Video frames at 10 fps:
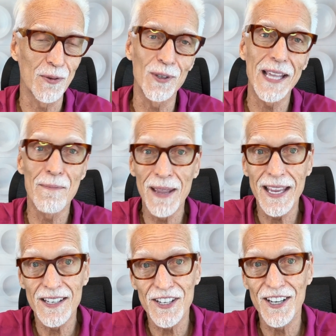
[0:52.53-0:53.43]
So what that
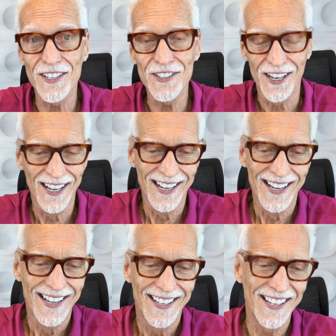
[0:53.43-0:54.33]
means is
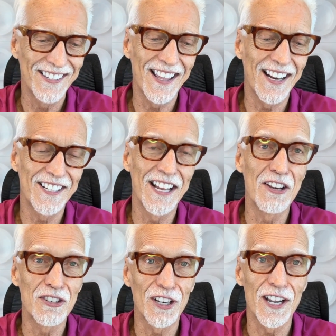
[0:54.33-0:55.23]
is that
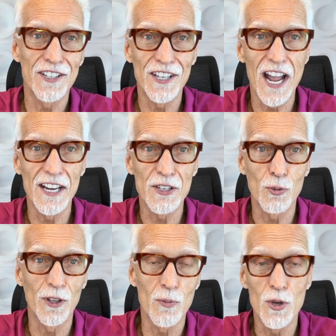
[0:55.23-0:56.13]
essentially a
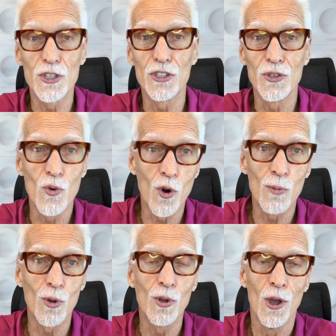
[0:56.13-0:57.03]
sinus rhythm, which is
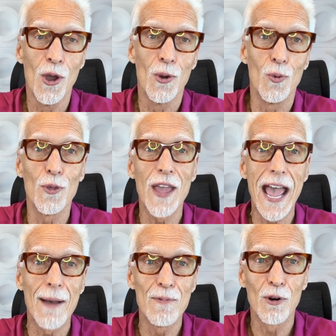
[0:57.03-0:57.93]
normal with
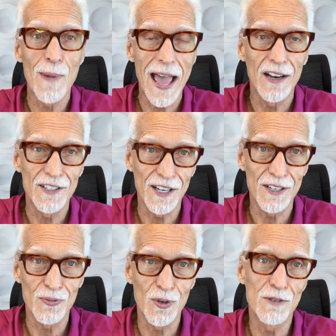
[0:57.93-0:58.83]

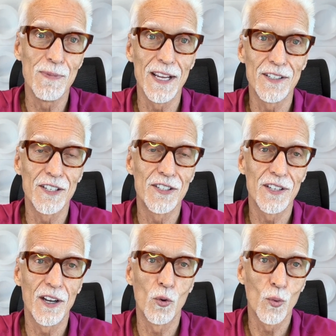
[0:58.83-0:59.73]
abnormalities, which means it's
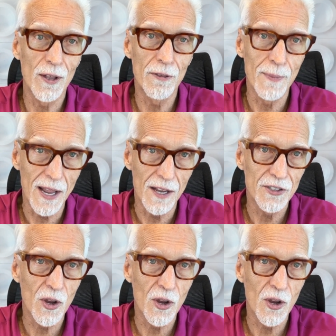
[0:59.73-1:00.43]
arrhythmia.